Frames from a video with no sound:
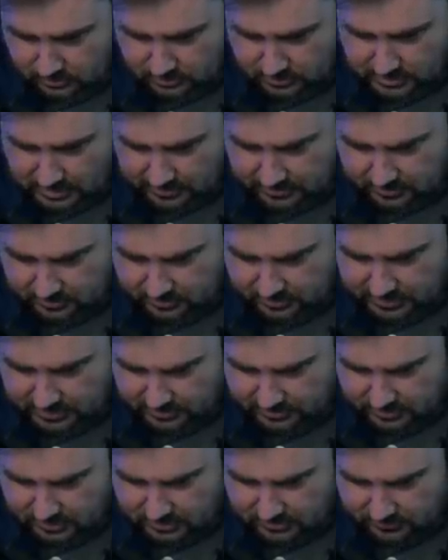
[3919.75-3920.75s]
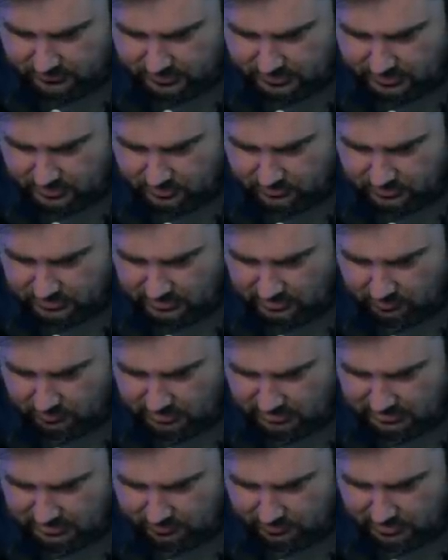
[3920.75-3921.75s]
Technical analysis video, 10
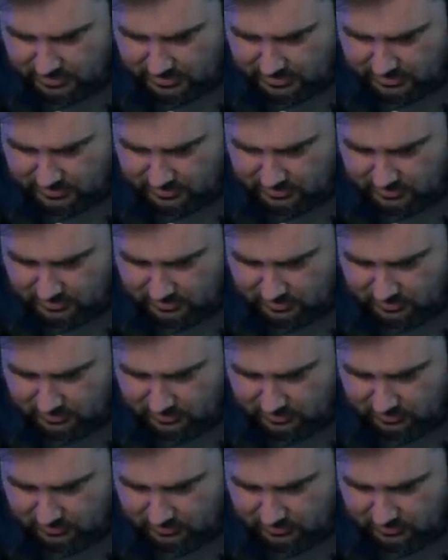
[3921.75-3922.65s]
minutes max. Okay.